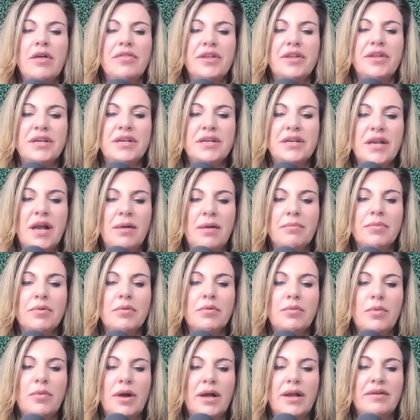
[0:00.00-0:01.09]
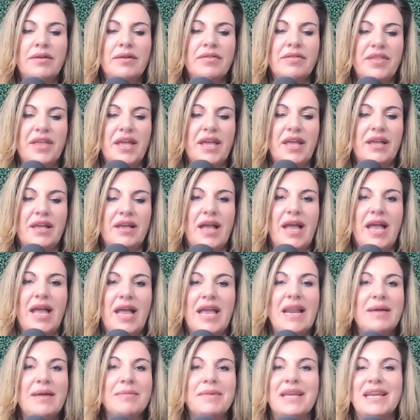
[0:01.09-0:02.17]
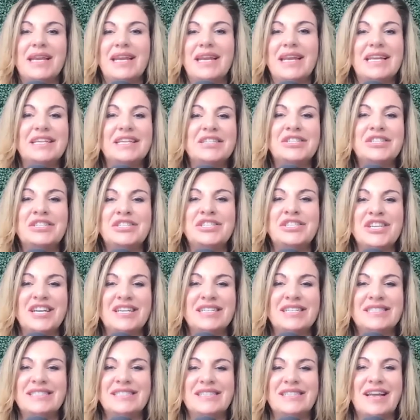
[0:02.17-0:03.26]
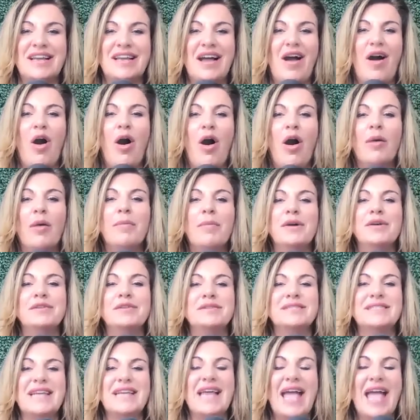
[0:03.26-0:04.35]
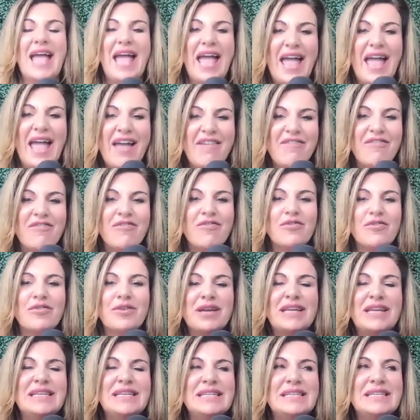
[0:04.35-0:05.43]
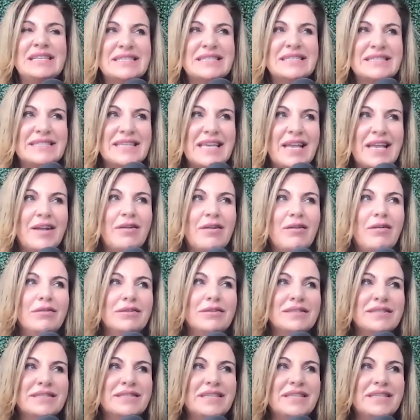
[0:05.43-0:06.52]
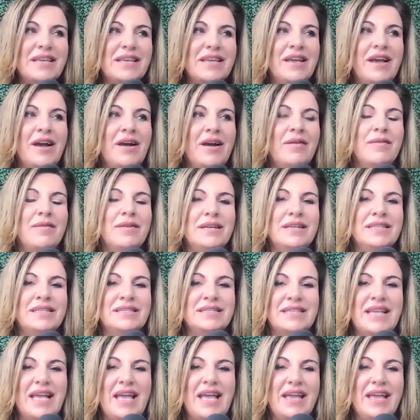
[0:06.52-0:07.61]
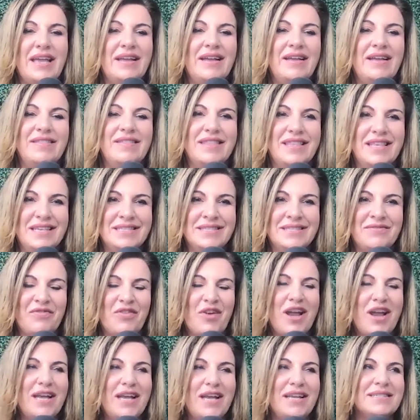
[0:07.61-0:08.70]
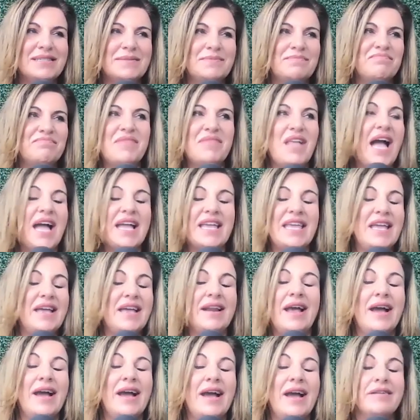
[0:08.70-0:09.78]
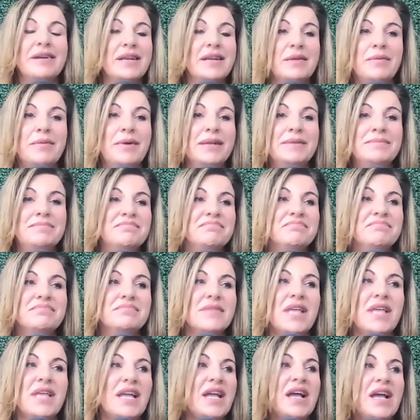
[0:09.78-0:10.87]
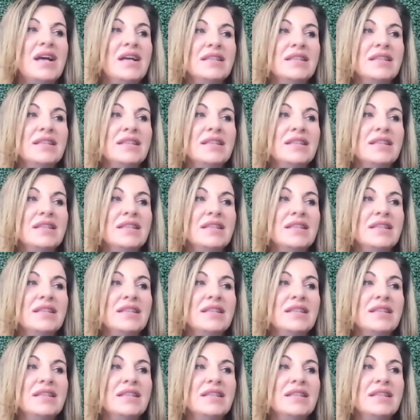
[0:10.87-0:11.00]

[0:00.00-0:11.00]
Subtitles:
the number one thing, and I mean, it's just almost every single CEO is saying this phrase, I can't hire anyone. Like